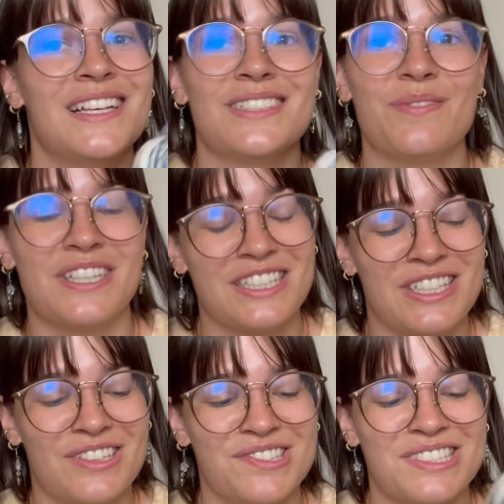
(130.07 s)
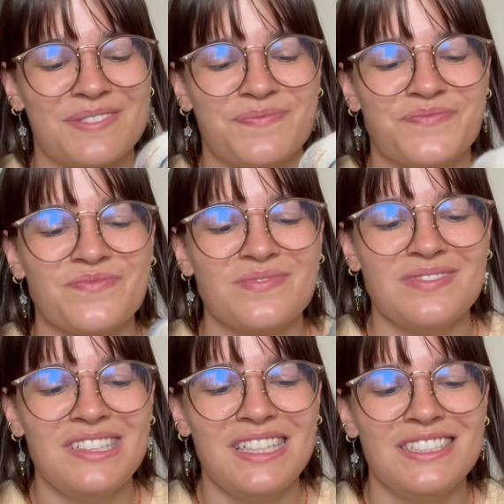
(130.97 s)
something cute.
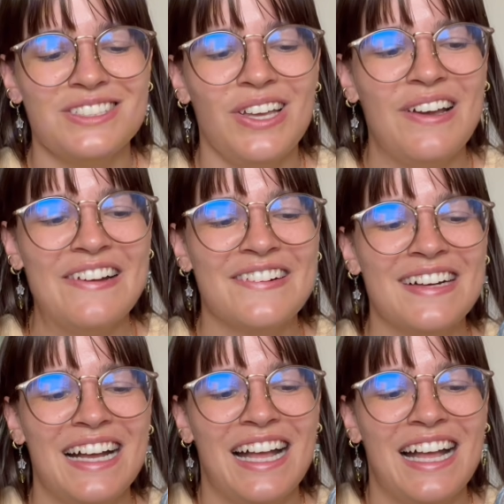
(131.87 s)
So